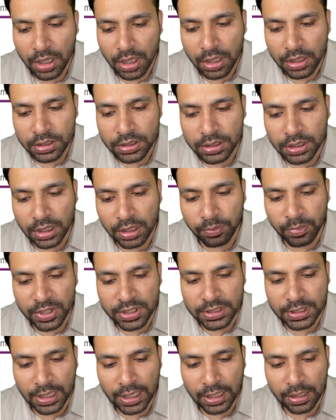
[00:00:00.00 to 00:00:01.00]
same as
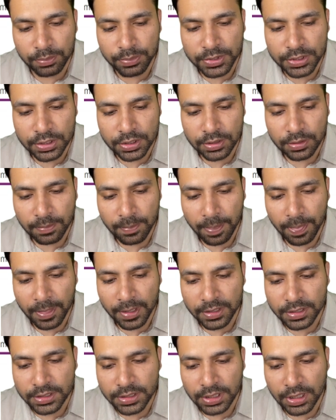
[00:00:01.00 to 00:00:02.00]
ALPS,
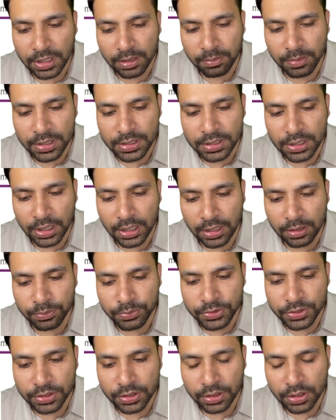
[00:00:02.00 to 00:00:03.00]
same as
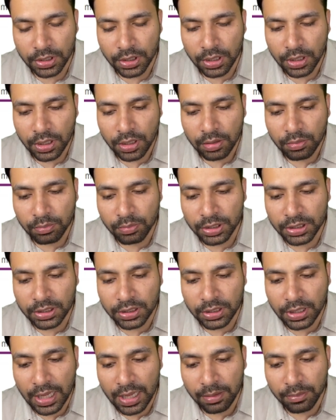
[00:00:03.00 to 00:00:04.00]
ALPS. But
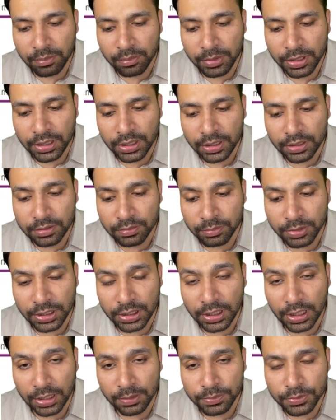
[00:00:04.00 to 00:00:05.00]
mini
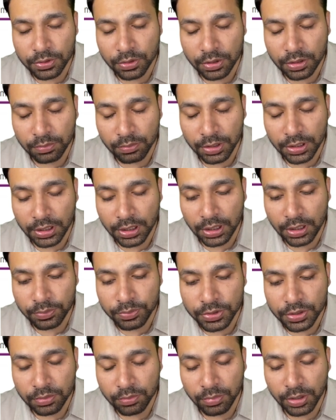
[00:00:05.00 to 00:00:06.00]
ALPS, sorry, mini ALPS.
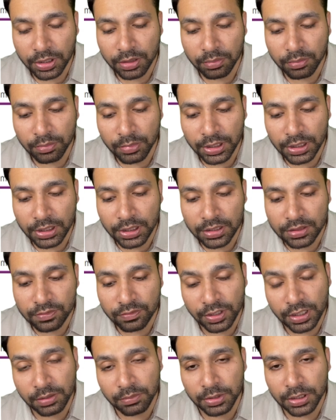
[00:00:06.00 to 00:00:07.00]
But mini is very
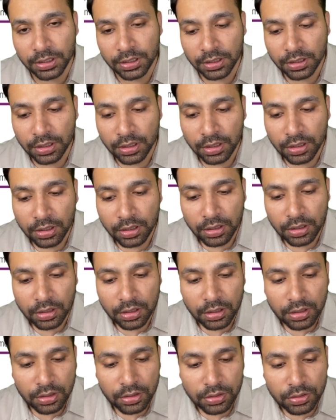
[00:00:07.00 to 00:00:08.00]
mini.
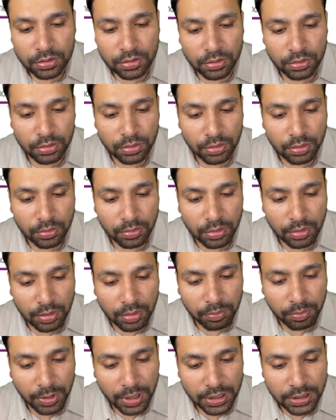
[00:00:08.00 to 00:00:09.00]
So
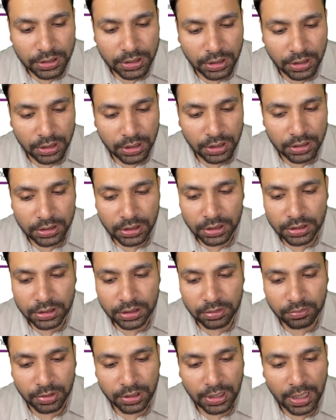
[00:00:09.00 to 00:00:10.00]
partial transaction,
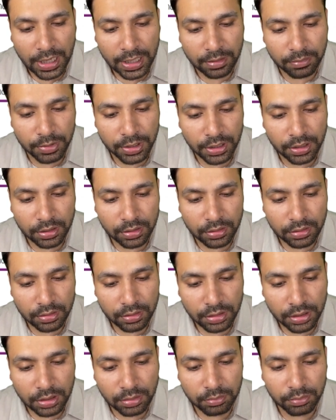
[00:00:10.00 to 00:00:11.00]
but hybrid,
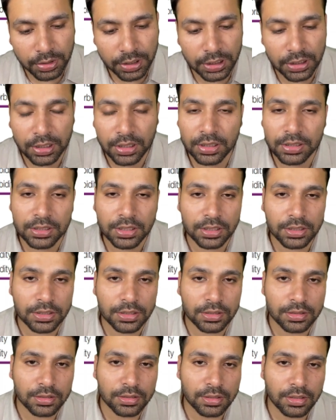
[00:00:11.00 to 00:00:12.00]
complete transaction.
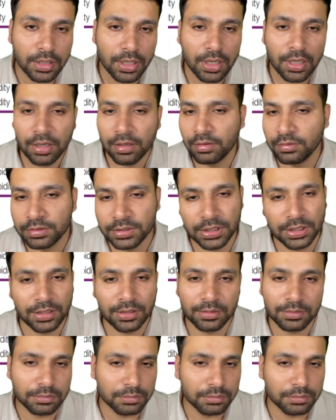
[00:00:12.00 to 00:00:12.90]
See,